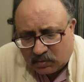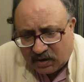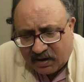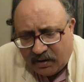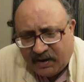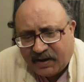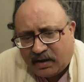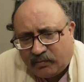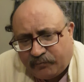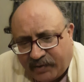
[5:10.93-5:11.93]
India
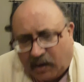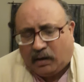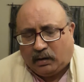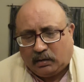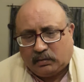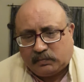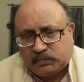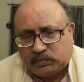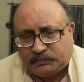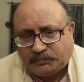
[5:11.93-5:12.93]
will
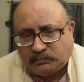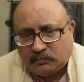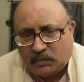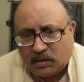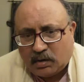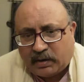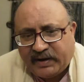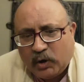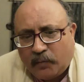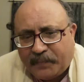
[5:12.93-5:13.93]

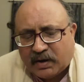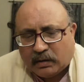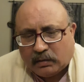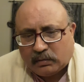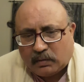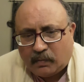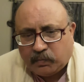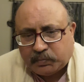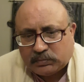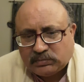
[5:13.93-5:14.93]
reopen
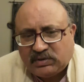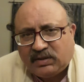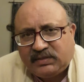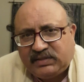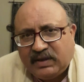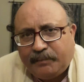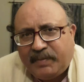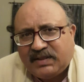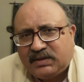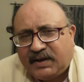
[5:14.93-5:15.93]
the
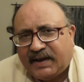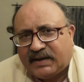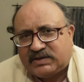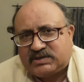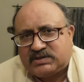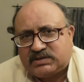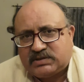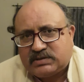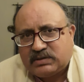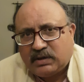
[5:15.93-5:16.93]
Tibet
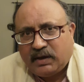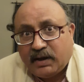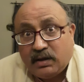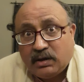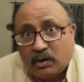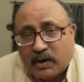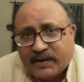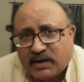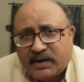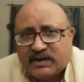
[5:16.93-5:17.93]
case in
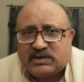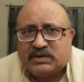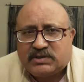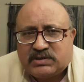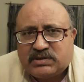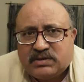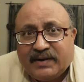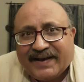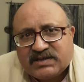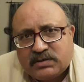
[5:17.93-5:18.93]
United Nations
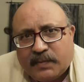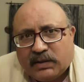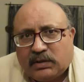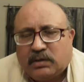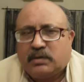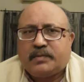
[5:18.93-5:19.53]
next month.